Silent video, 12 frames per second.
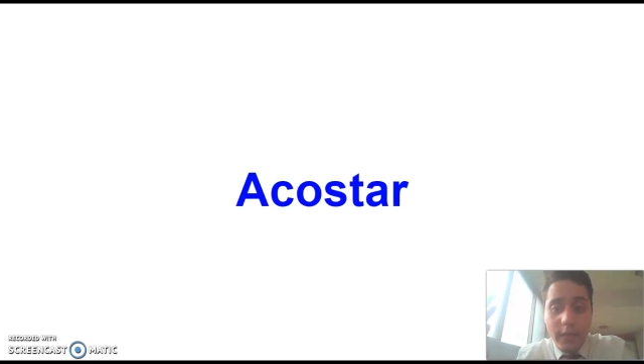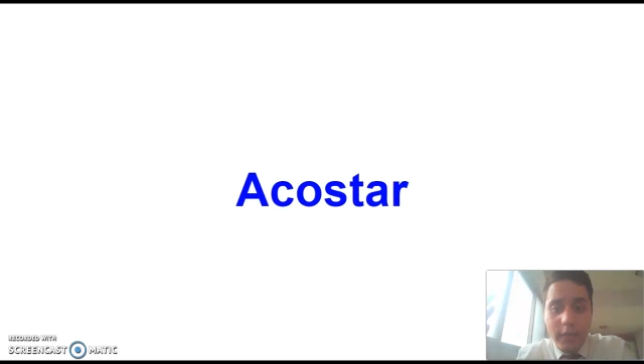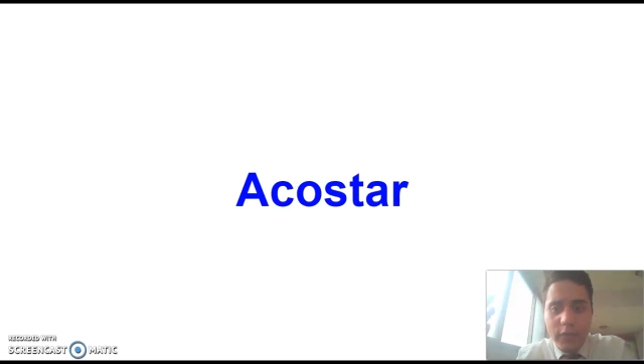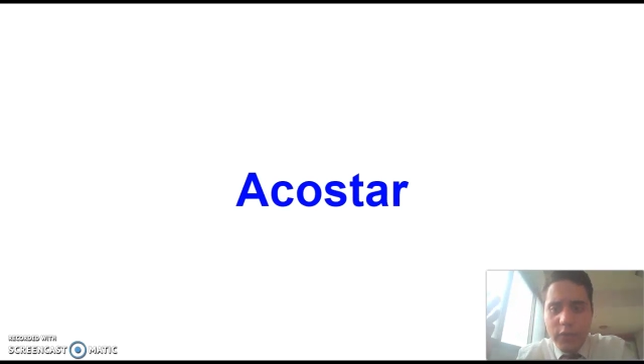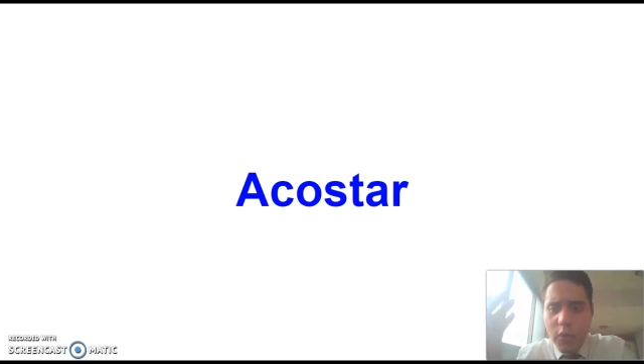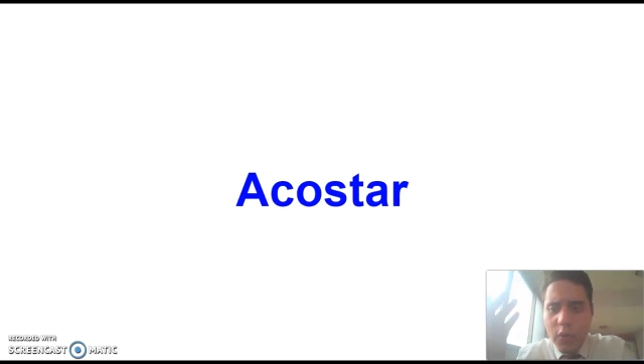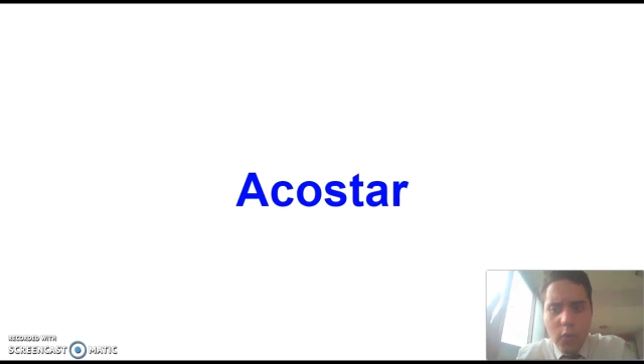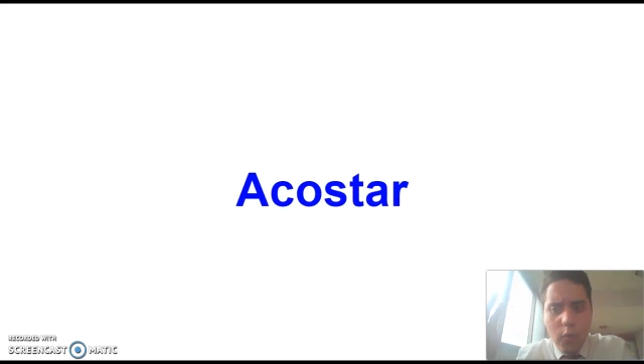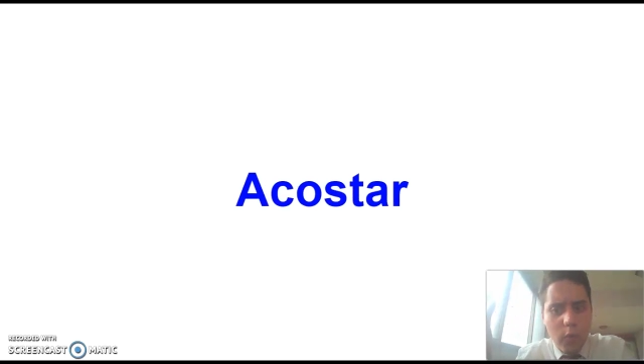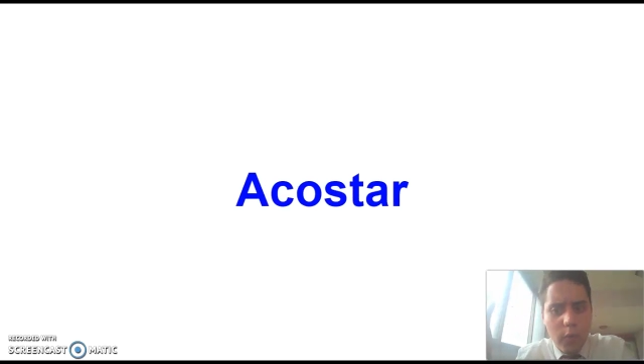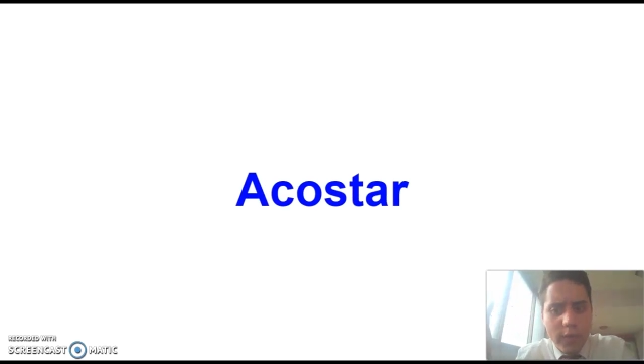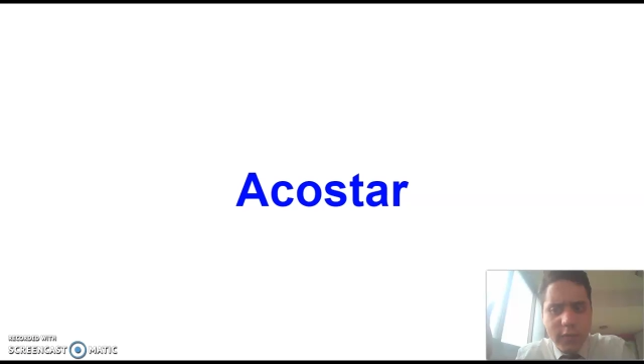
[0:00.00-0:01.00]
so
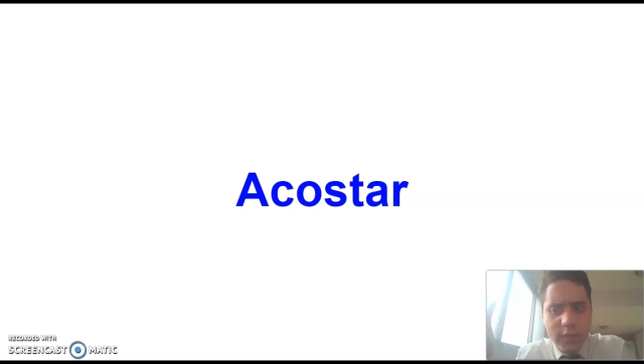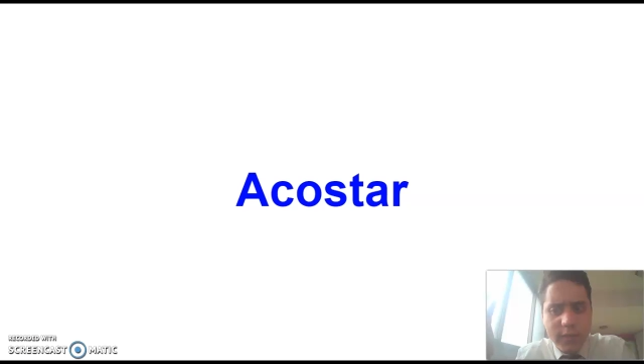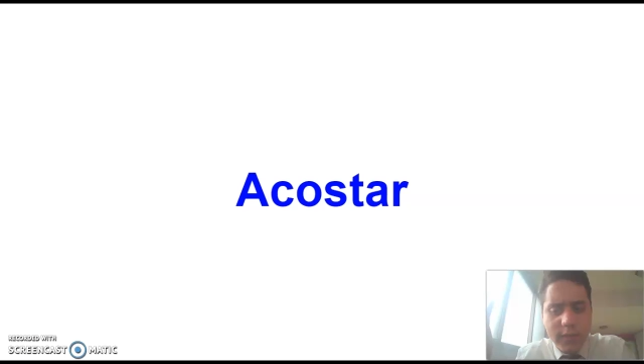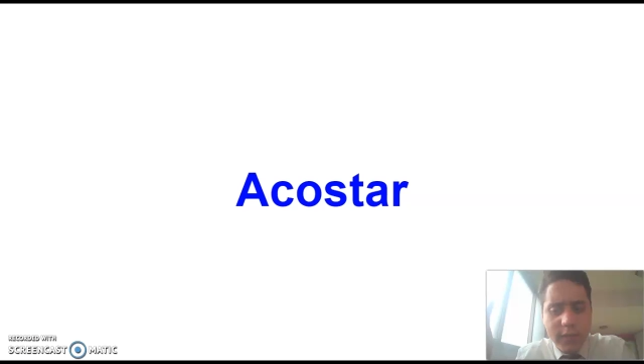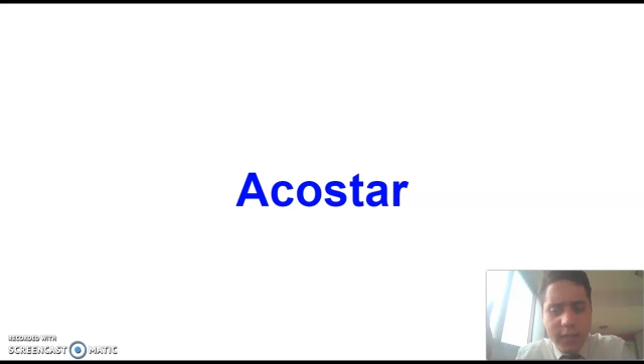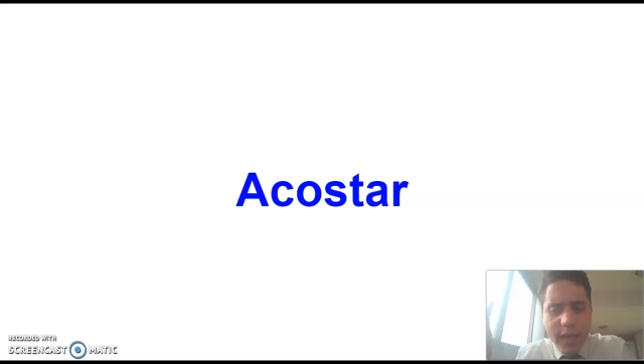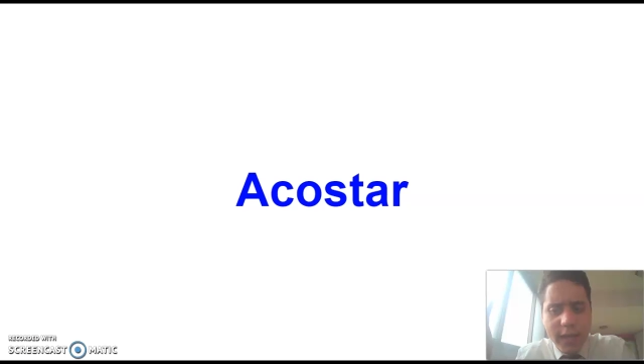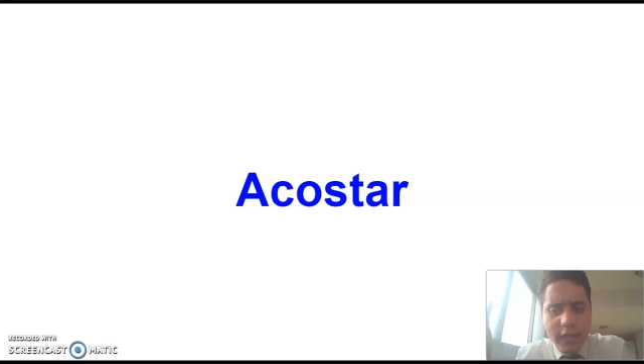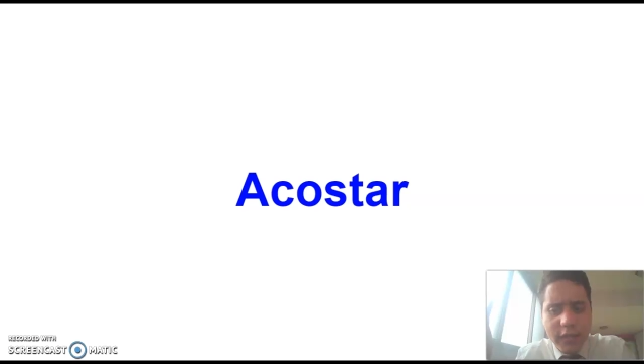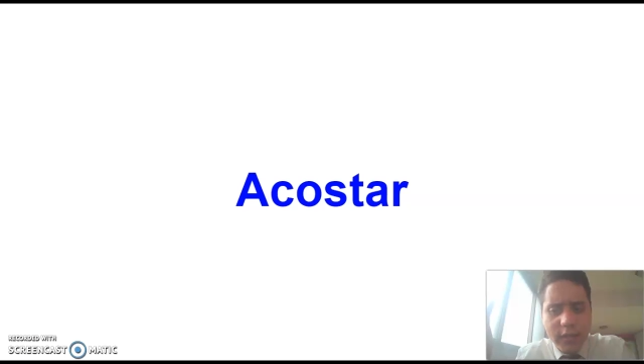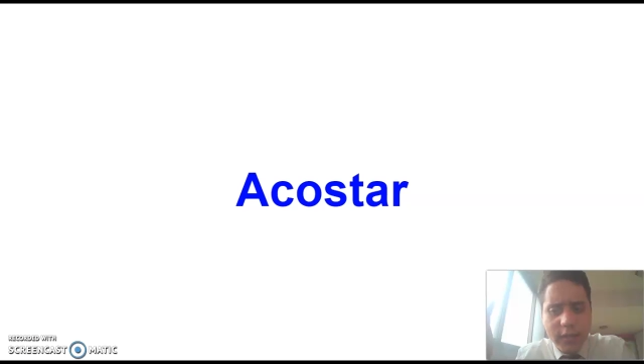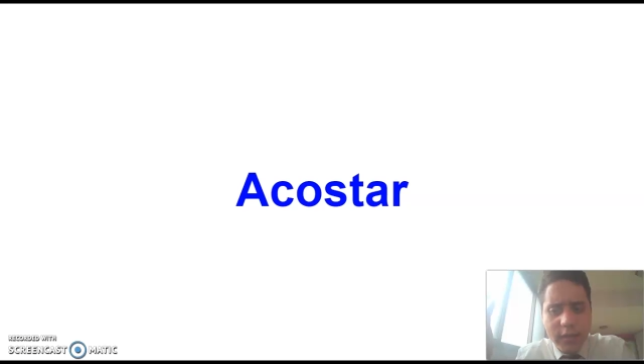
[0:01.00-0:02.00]
who is receiving the
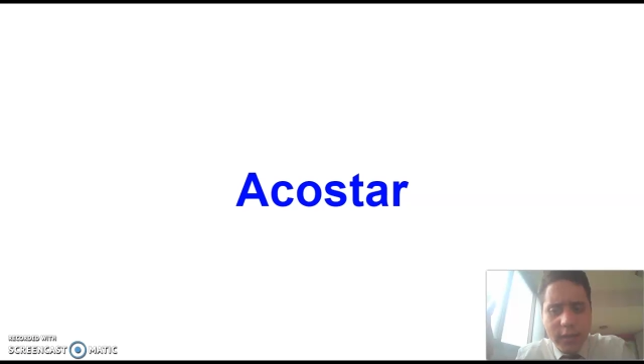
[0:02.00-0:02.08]
action?